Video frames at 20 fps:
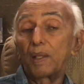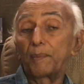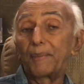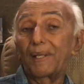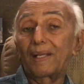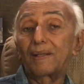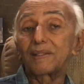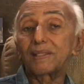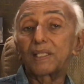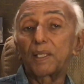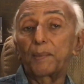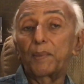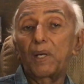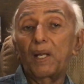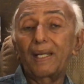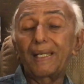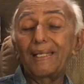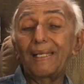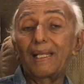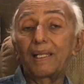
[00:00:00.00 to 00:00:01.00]
because the
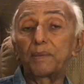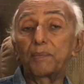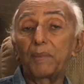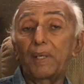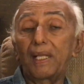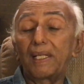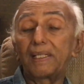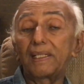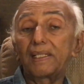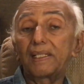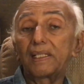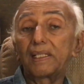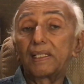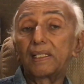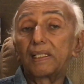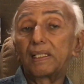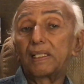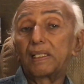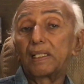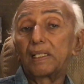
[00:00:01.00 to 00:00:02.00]
body and mind
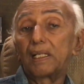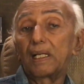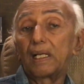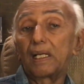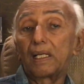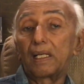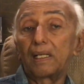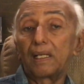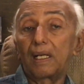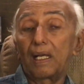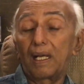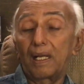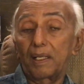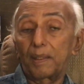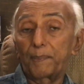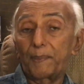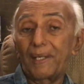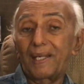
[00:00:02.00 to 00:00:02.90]
are